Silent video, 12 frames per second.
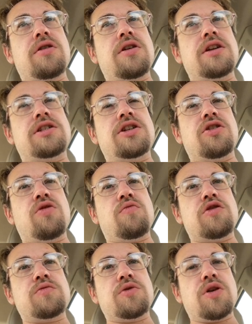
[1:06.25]
It should
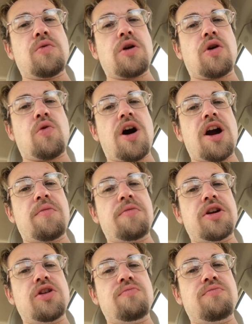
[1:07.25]
almost be a
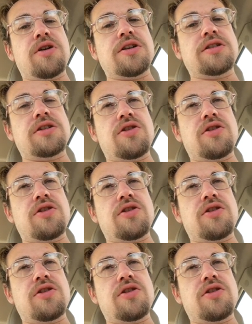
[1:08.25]
requirement. You must